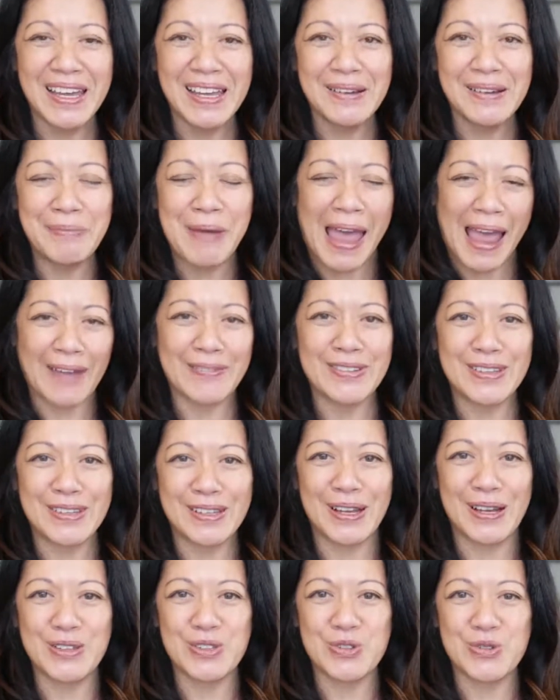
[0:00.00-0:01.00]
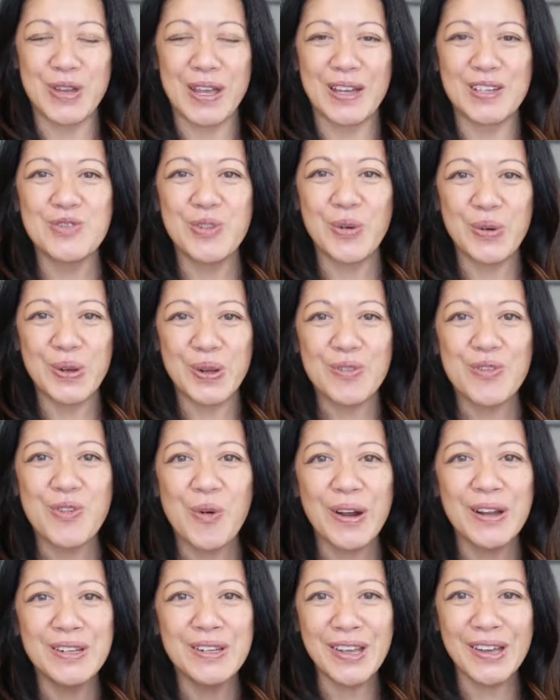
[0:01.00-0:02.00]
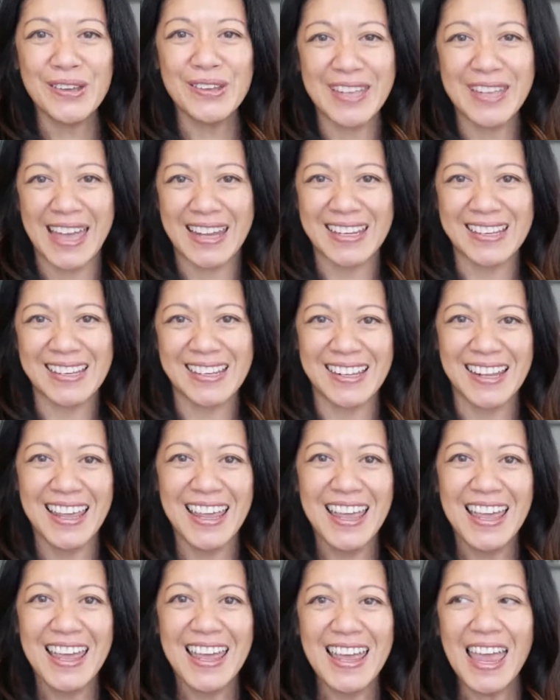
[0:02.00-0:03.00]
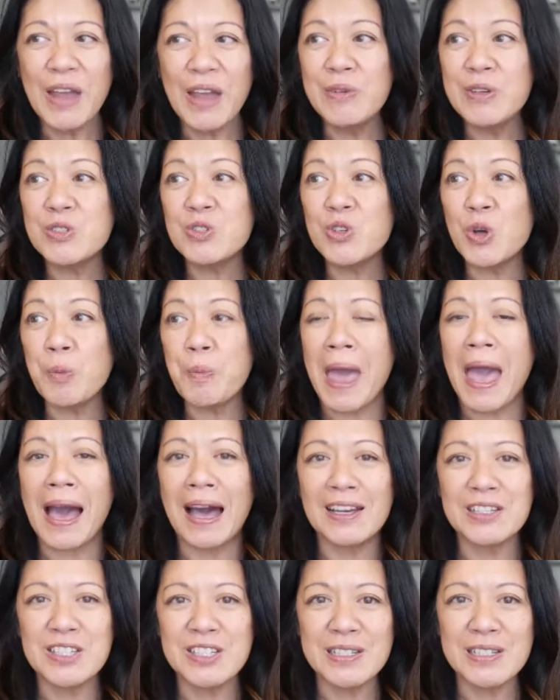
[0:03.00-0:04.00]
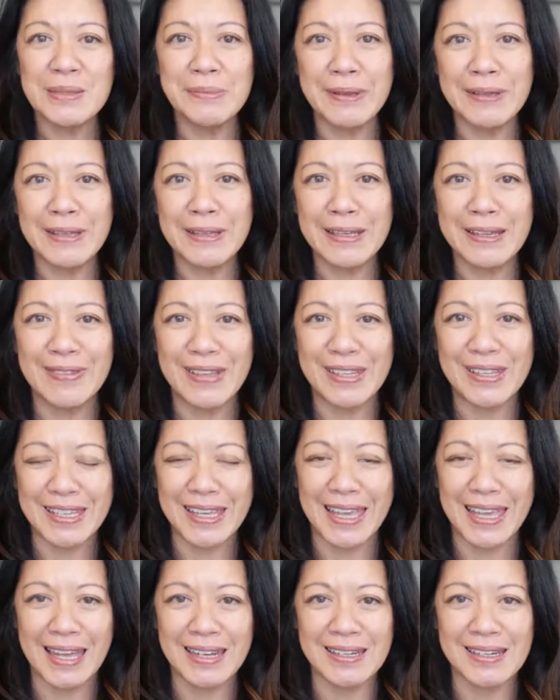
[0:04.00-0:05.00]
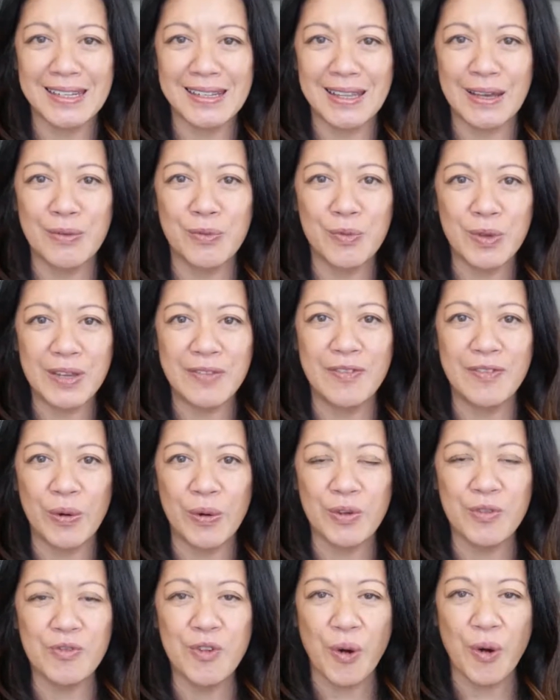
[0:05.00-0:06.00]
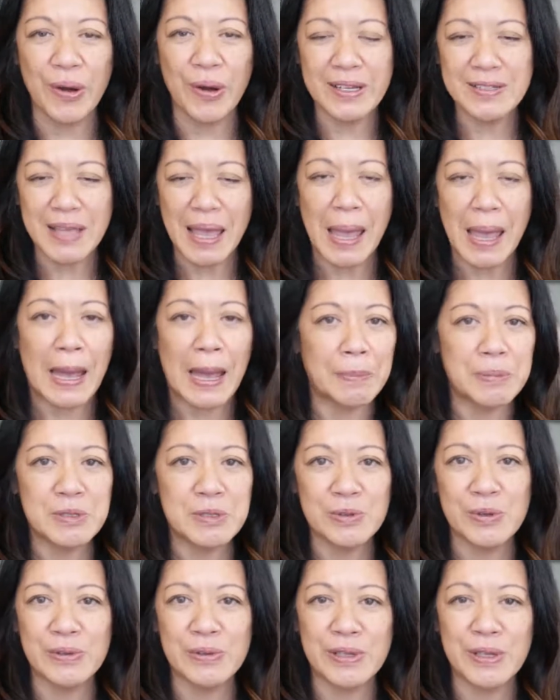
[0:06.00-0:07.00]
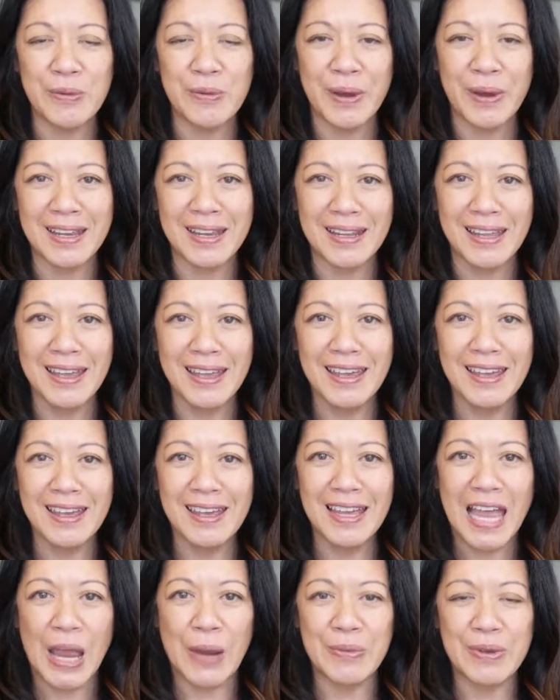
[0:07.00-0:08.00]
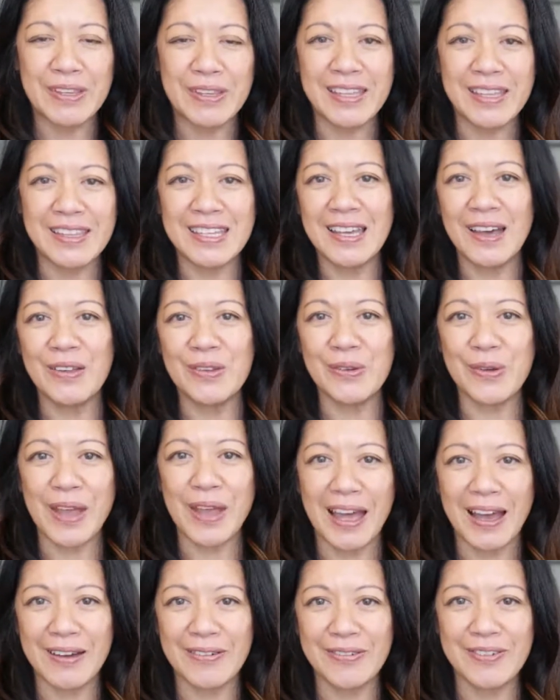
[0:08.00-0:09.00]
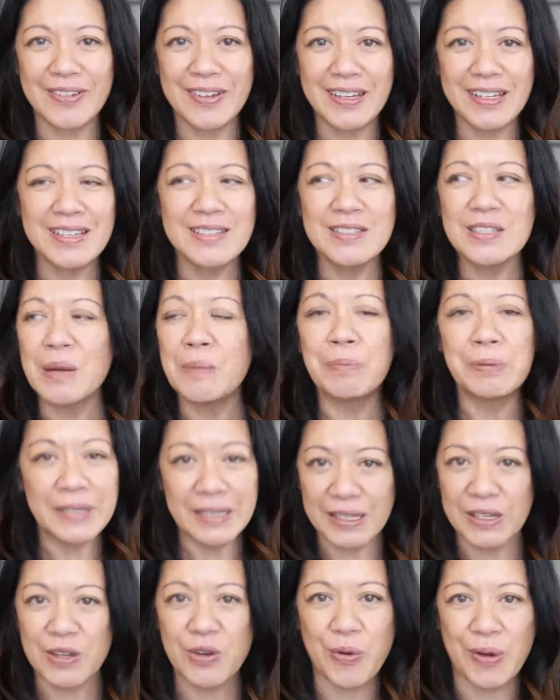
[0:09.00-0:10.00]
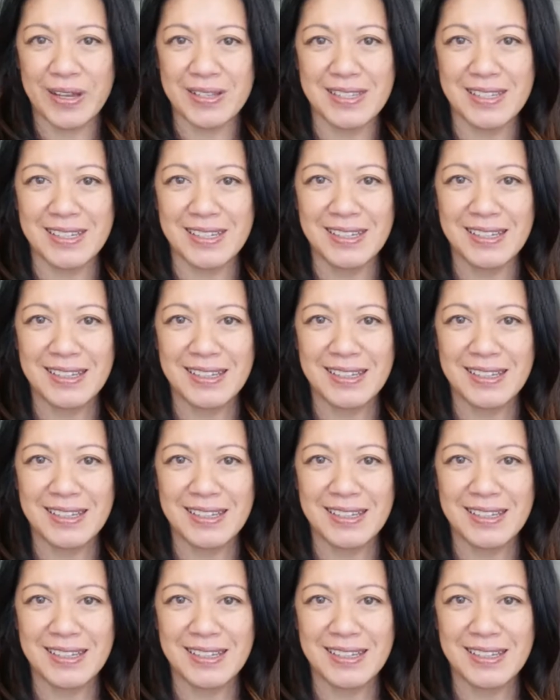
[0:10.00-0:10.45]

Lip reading: half of the country has voted for another candidate. And we so passionately believe that the candidate that we voted for is absolutely right. And we think the other half is completely crazy.